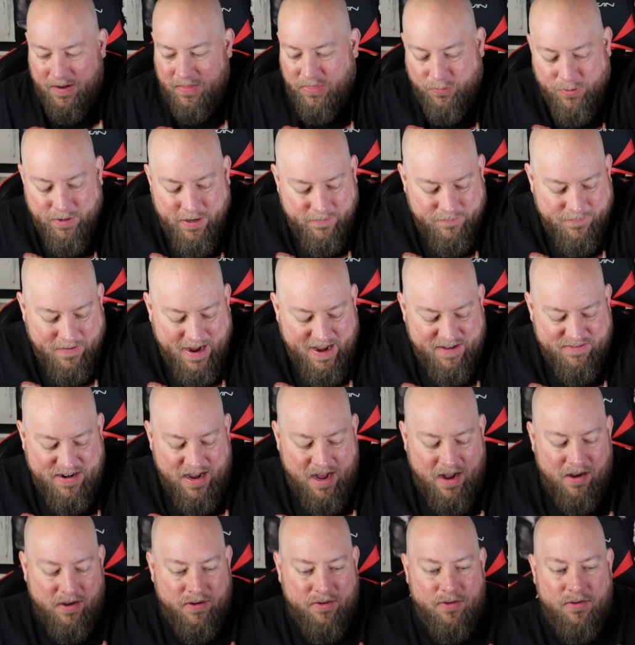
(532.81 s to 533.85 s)
like $3 to
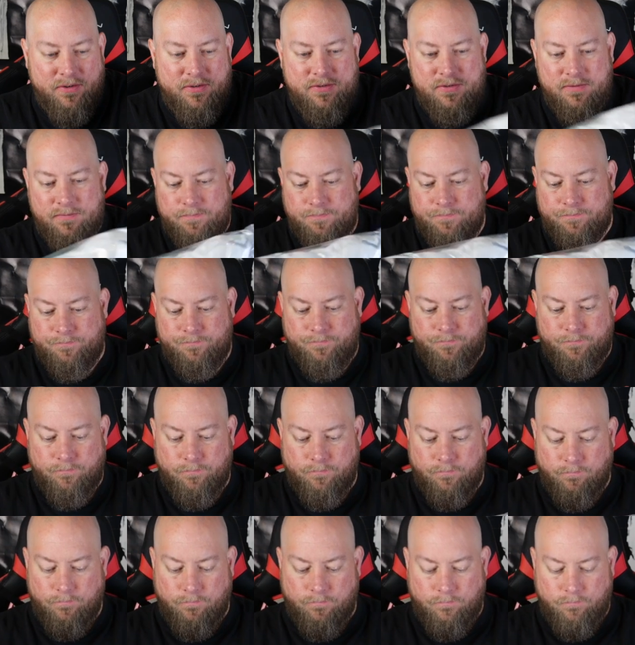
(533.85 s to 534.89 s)

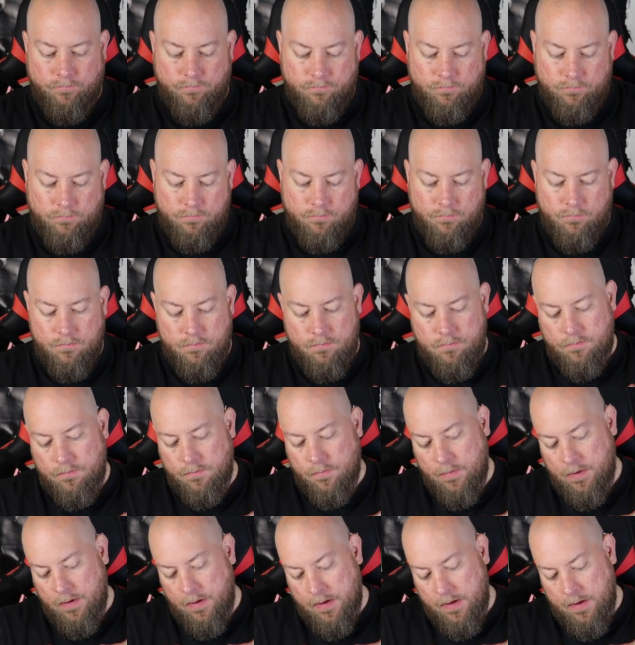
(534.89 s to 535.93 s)

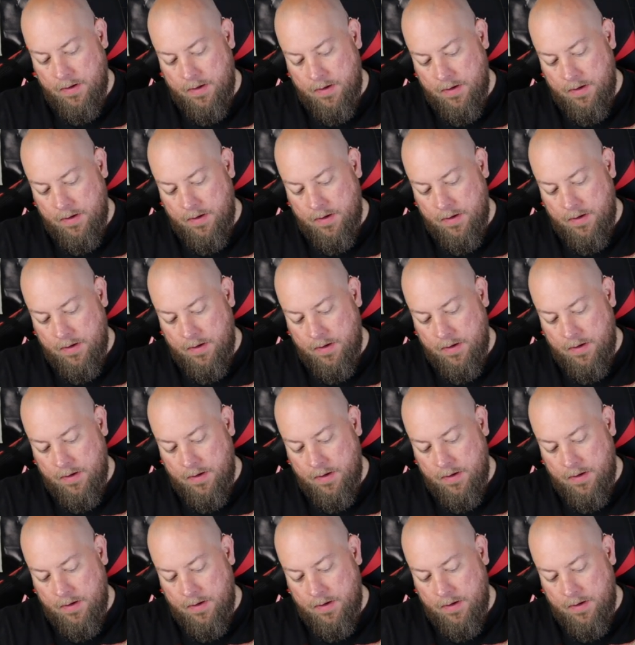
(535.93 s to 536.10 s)
$5.